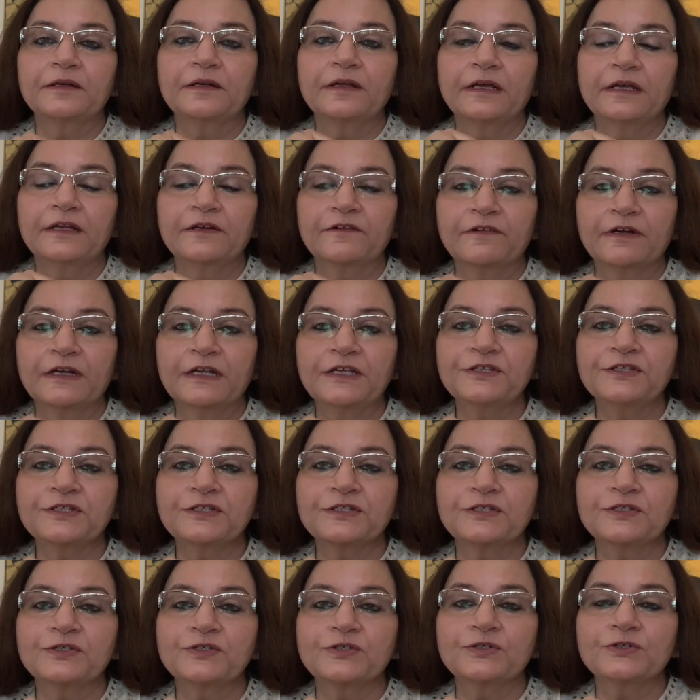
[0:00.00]

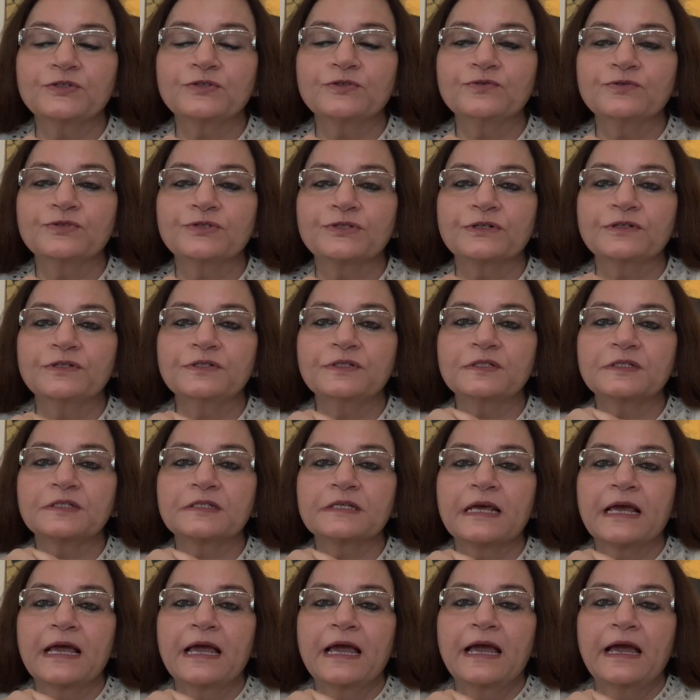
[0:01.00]

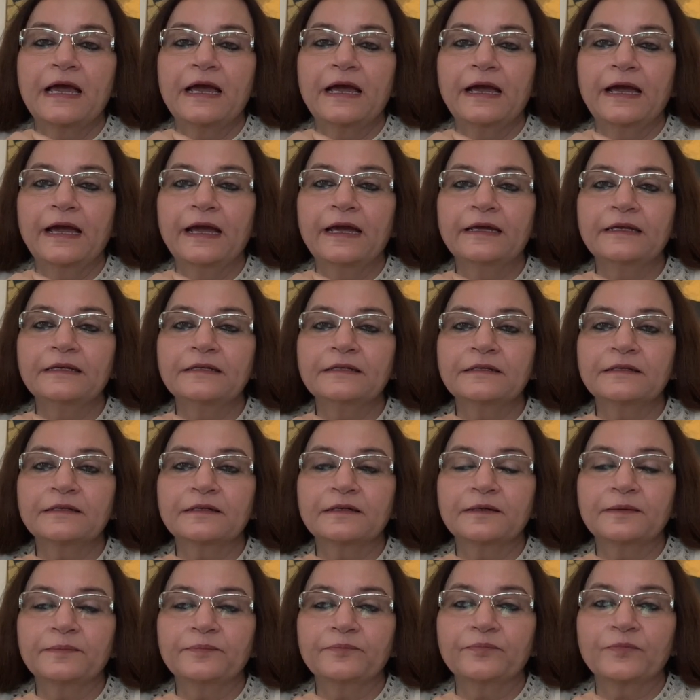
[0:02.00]
institutions and
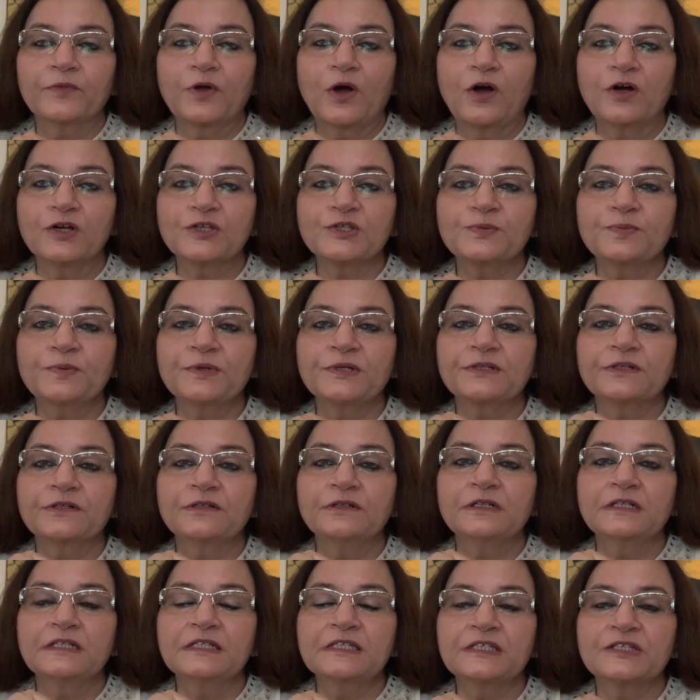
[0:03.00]

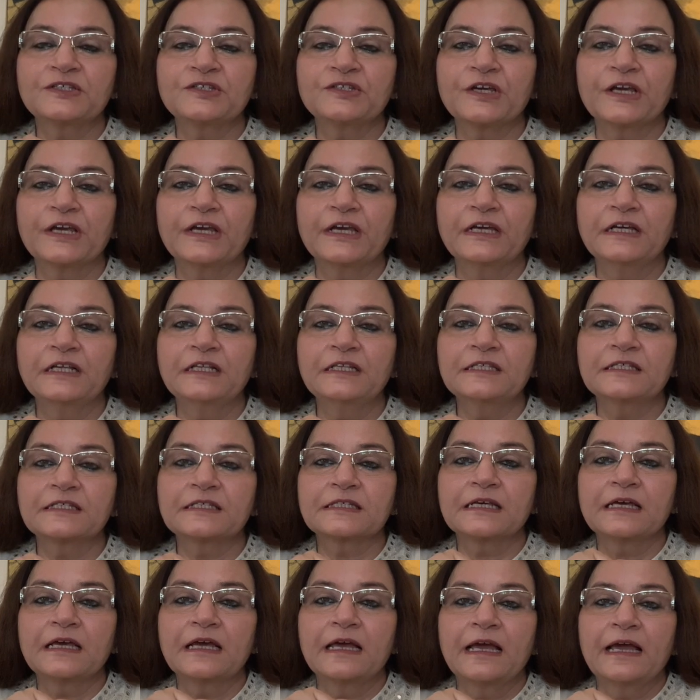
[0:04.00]
hospitals,
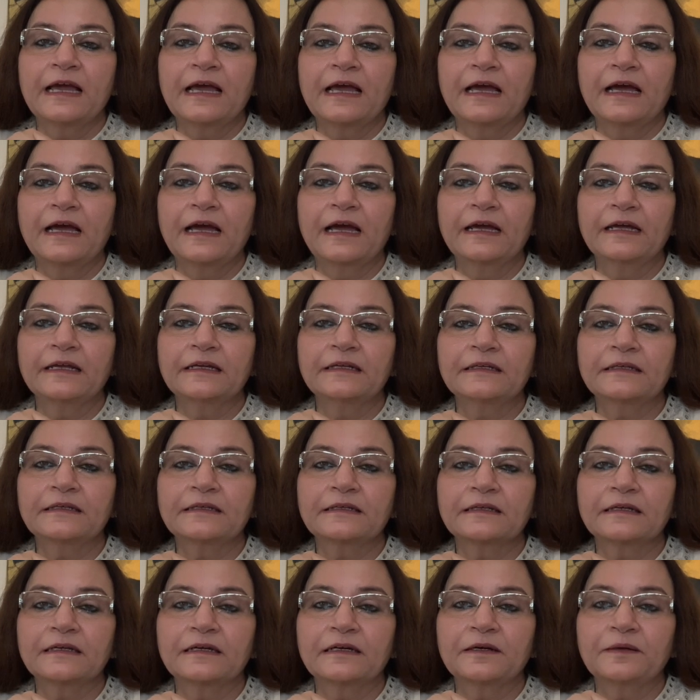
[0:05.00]
jails, and
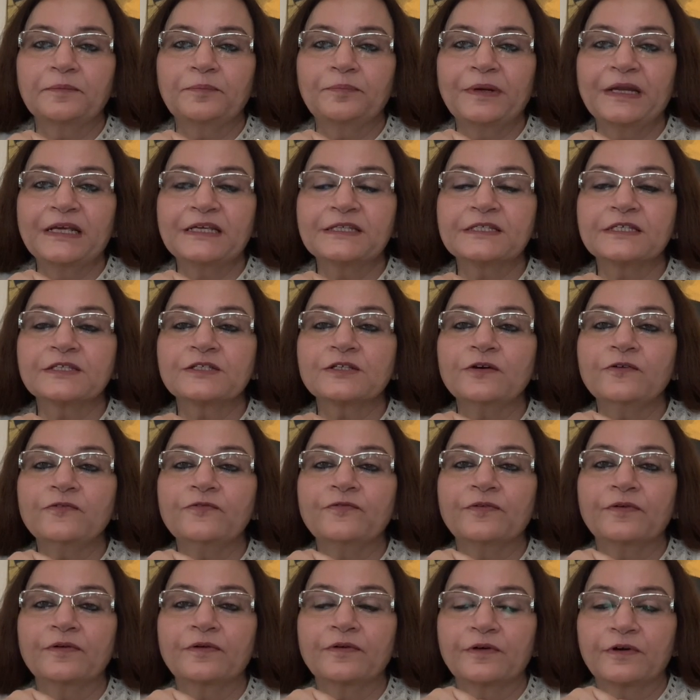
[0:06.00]
places of
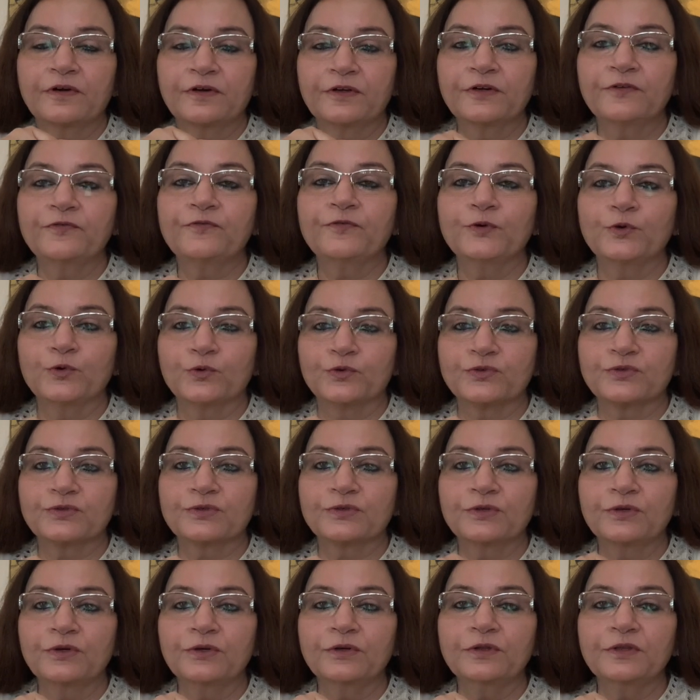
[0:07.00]

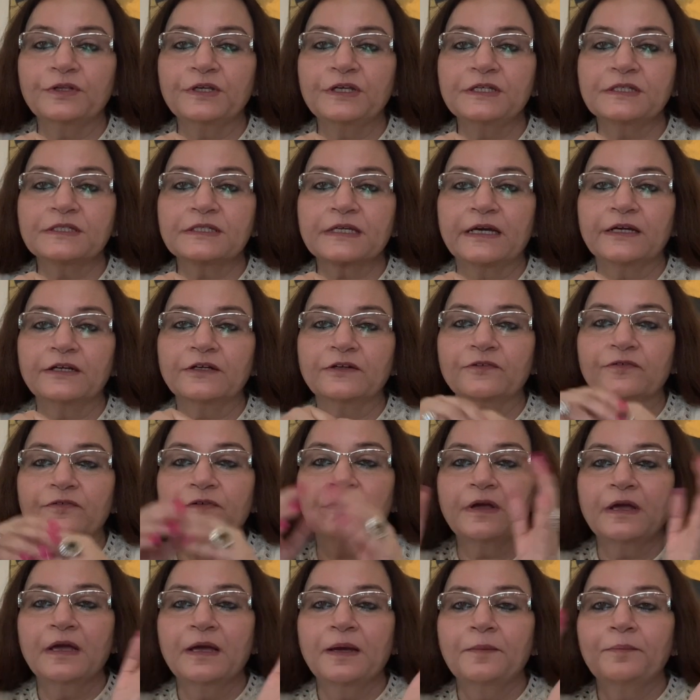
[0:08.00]
refuge. These kind of
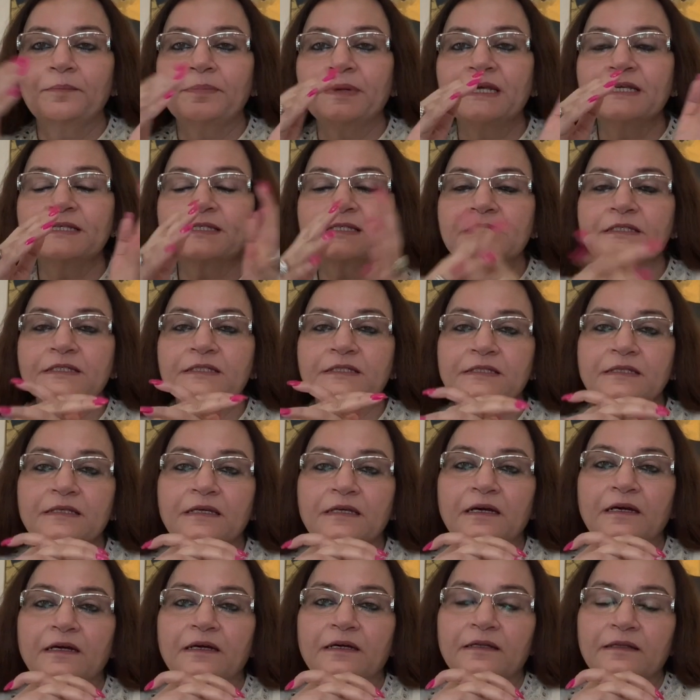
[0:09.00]
places,
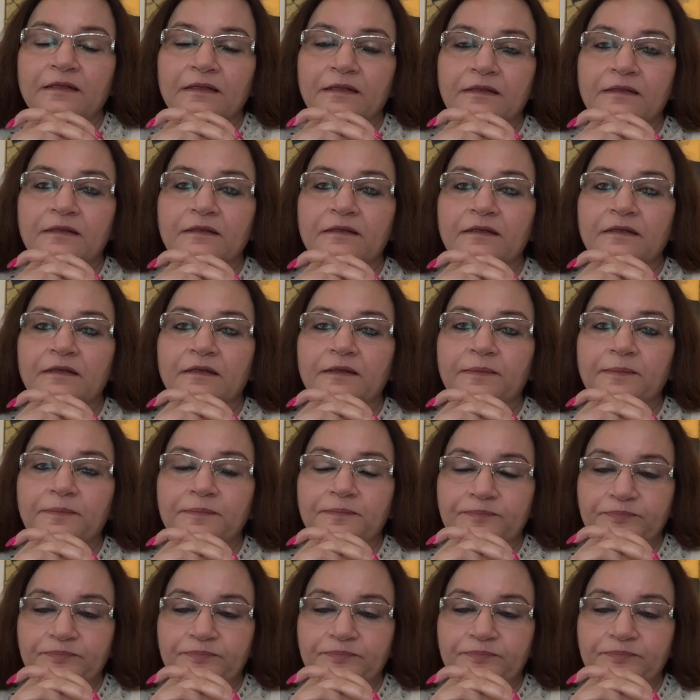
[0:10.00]
the